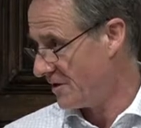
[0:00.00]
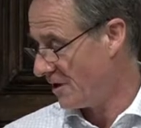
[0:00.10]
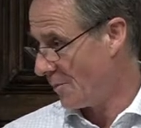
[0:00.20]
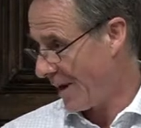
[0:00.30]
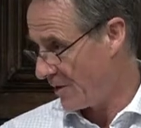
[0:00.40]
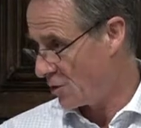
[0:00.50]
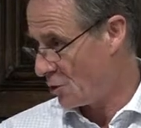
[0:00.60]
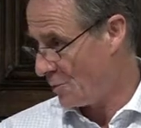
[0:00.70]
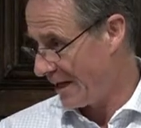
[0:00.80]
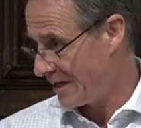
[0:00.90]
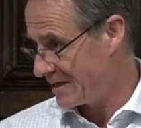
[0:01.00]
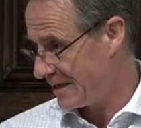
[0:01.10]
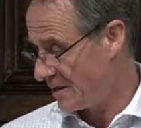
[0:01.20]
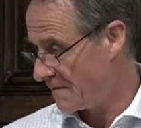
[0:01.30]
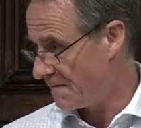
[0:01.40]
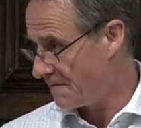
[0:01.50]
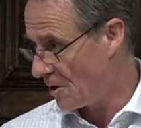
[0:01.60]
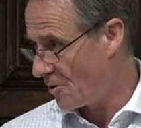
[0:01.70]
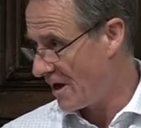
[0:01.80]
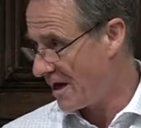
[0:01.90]
about humanity, that
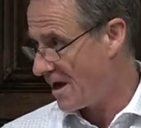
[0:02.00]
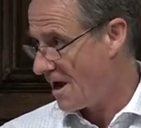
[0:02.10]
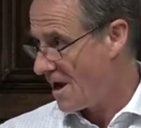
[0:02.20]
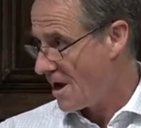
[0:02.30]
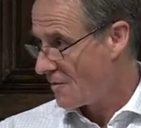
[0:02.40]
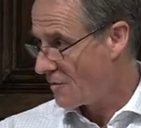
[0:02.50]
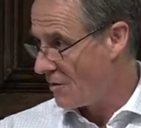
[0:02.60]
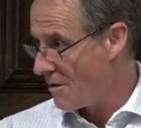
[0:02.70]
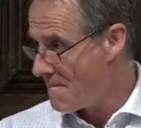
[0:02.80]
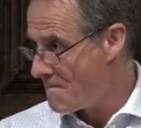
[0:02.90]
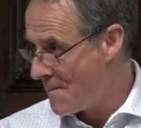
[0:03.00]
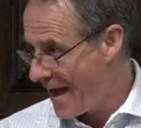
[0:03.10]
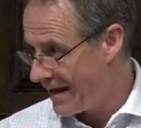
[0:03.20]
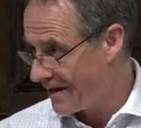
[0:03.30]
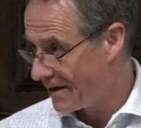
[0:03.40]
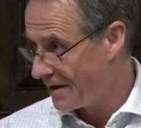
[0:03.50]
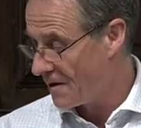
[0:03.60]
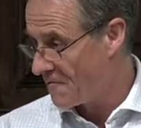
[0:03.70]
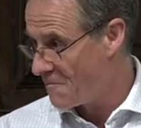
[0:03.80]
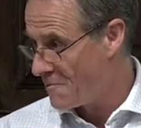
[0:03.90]
following the rebellion
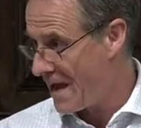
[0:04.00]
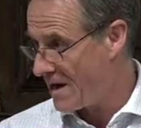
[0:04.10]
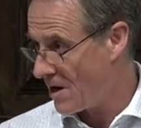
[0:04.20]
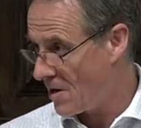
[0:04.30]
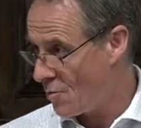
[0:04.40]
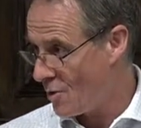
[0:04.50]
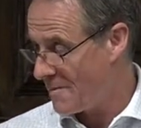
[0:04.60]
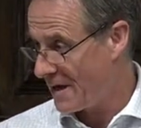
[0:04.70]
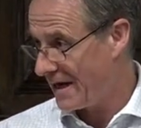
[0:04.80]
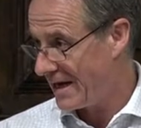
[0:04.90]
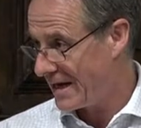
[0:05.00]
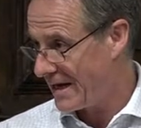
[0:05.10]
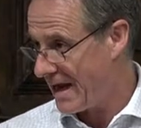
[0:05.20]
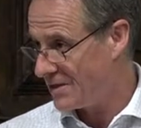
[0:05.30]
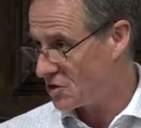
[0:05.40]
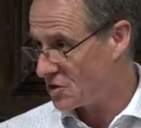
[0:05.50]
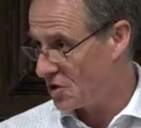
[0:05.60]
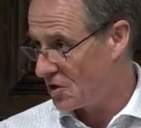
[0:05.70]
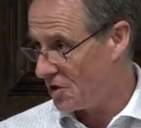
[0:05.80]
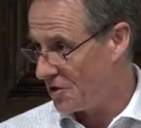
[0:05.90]
of men and women against
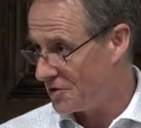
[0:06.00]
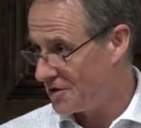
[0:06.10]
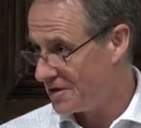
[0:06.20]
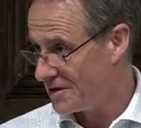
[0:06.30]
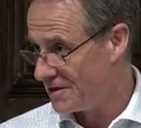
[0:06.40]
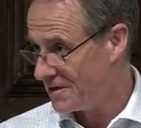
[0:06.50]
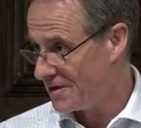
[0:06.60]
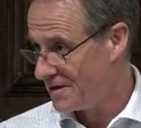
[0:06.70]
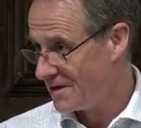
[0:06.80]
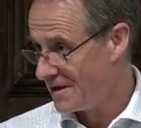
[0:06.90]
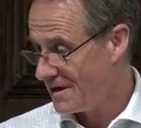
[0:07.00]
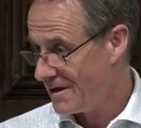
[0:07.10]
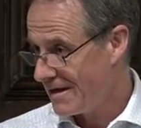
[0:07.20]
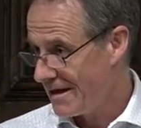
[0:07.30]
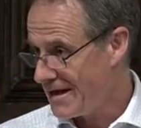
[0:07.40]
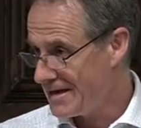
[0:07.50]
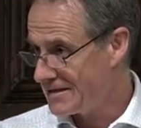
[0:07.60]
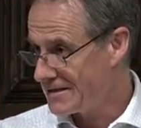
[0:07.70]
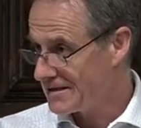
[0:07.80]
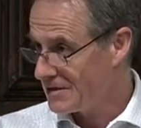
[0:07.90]
God,
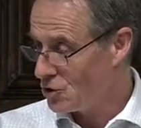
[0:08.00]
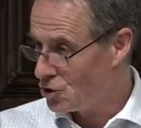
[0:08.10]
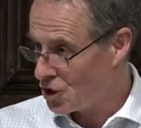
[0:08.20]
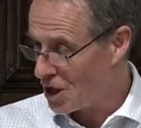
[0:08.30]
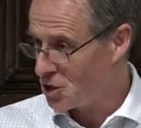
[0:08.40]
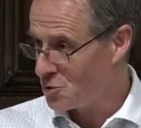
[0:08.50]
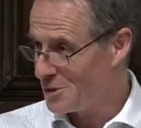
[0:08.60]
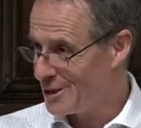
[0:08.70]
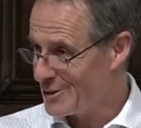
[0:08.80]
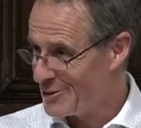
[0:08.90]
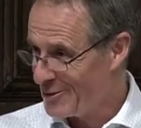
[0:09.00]
his judgment